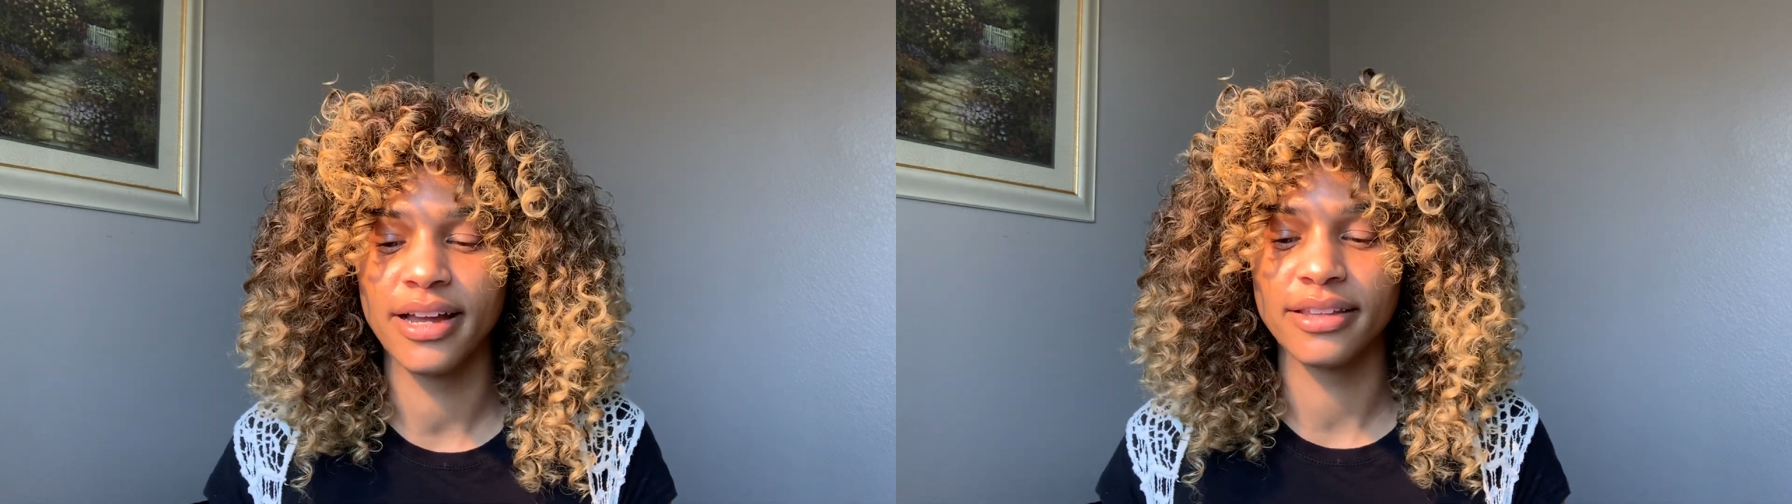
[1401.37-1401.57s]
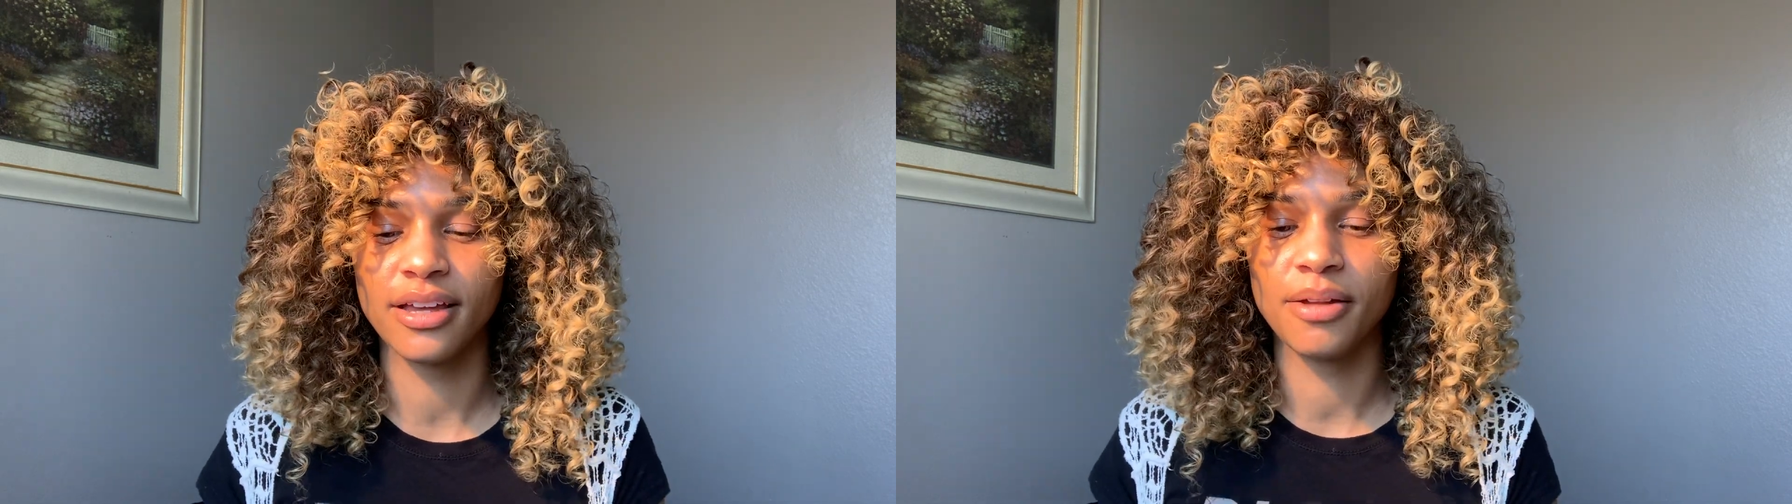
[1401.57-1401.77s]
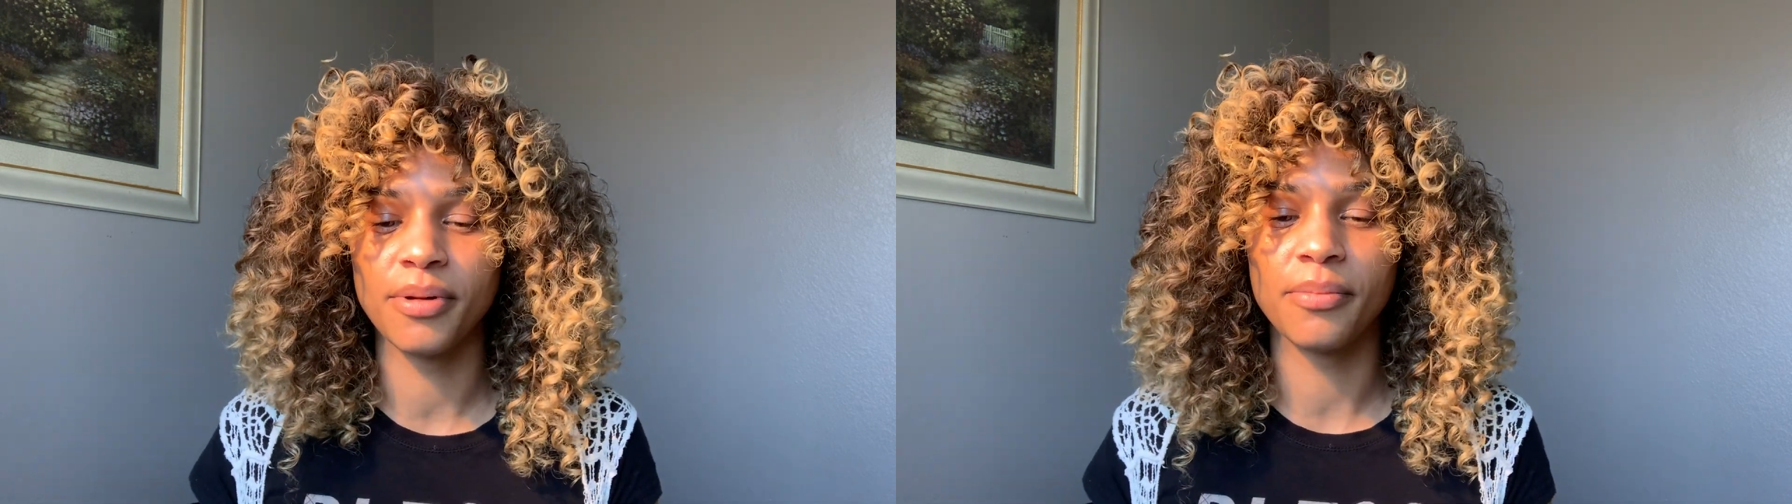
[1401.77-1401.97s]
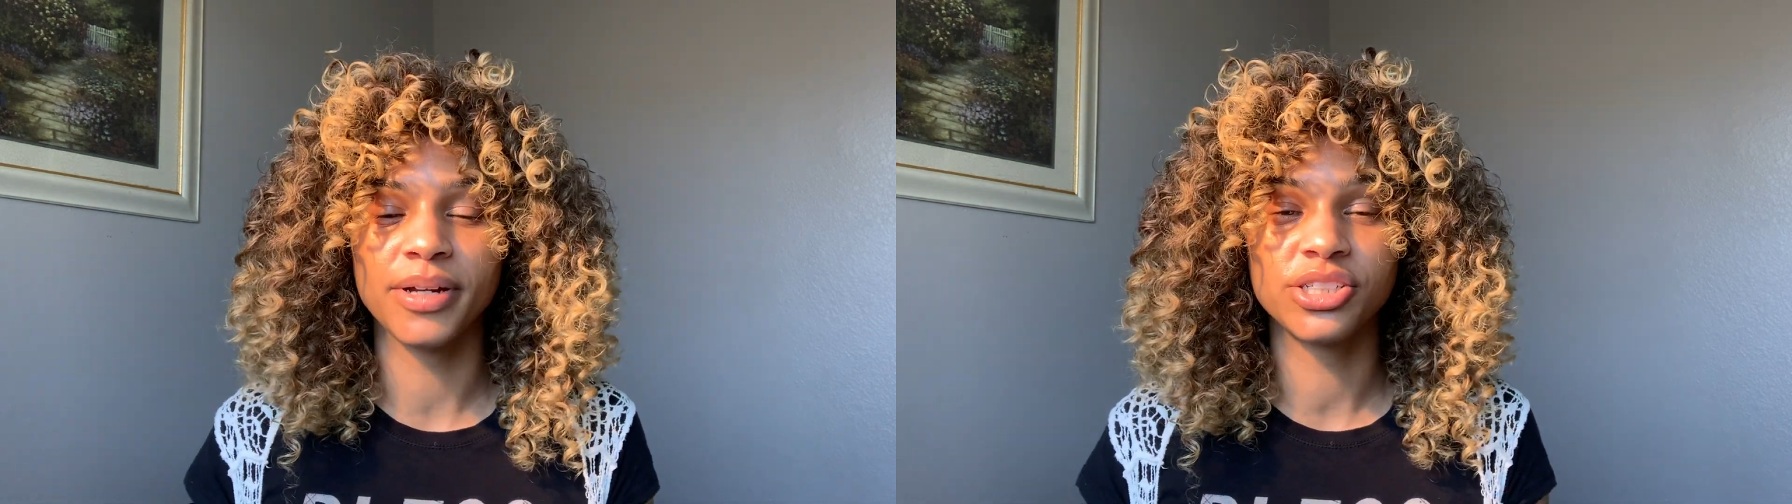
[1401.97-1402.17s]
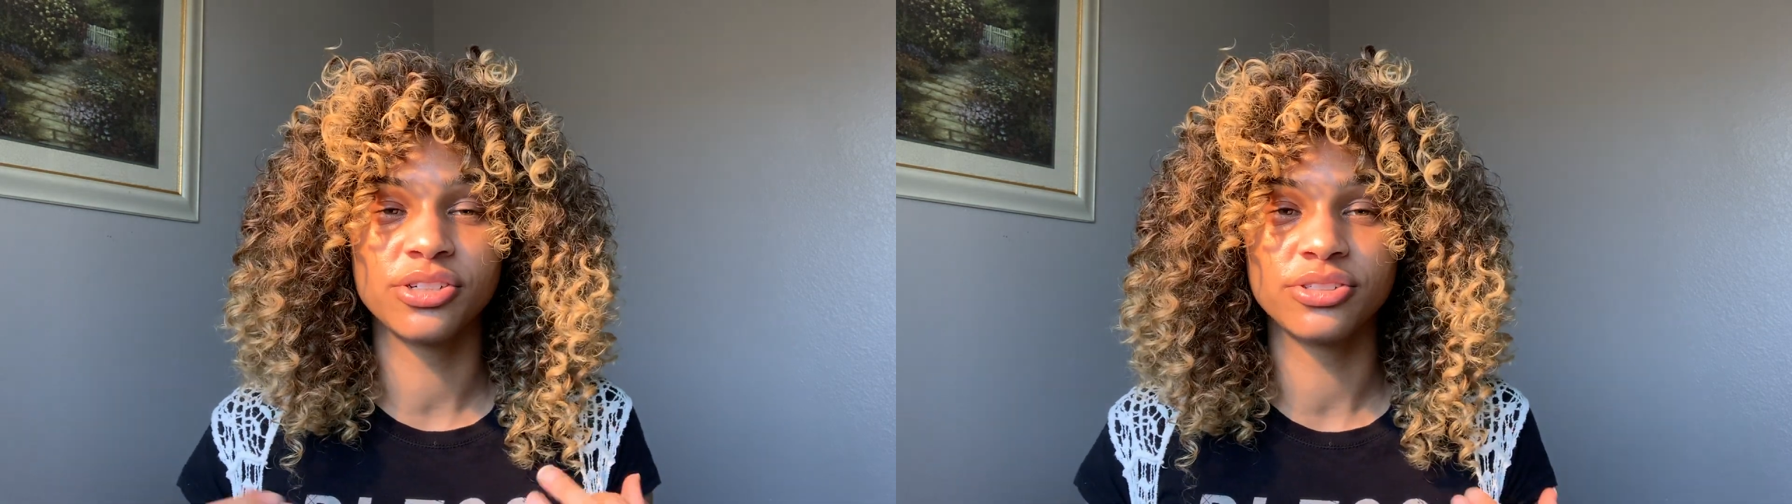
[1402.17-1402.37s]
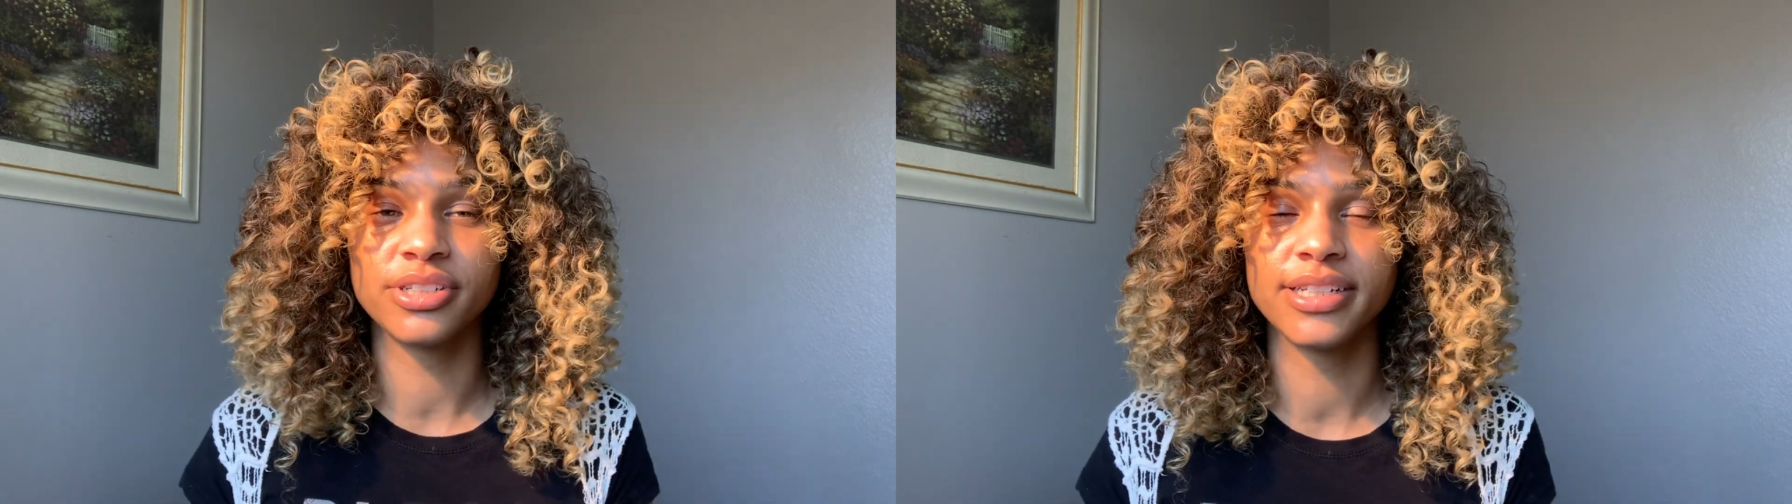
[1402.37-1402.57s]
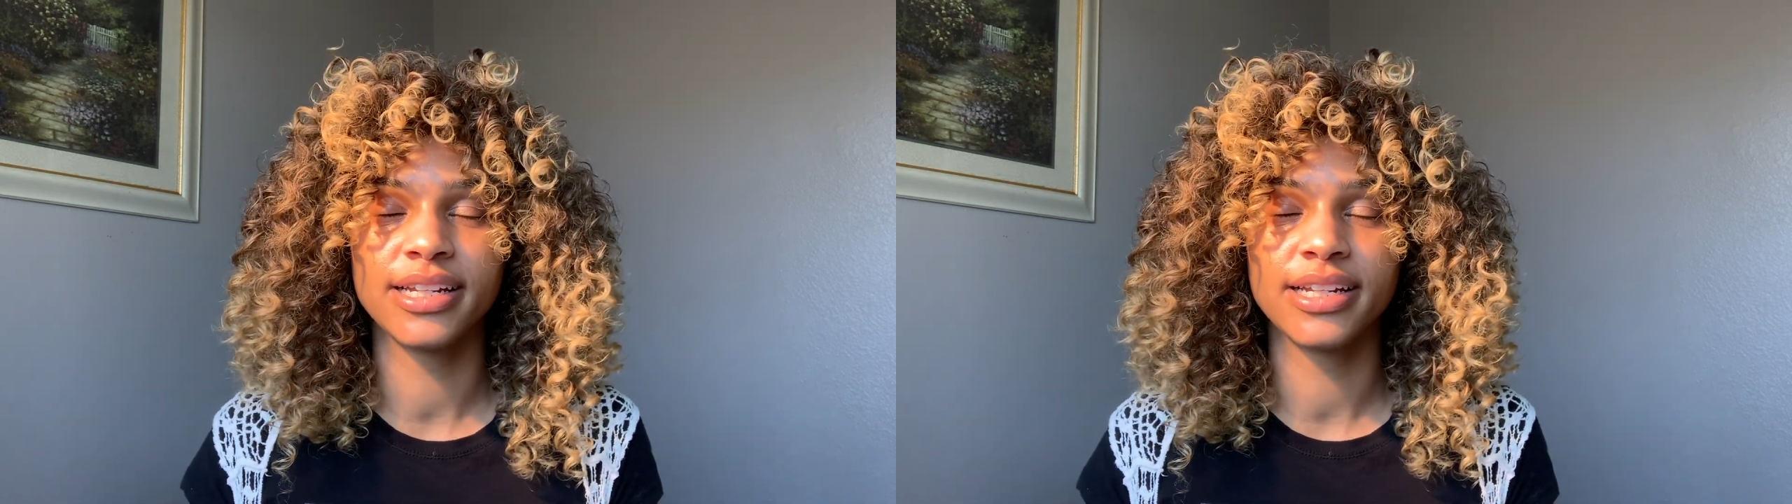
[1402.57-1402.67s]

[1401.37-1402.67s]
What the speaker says: I thought about my children,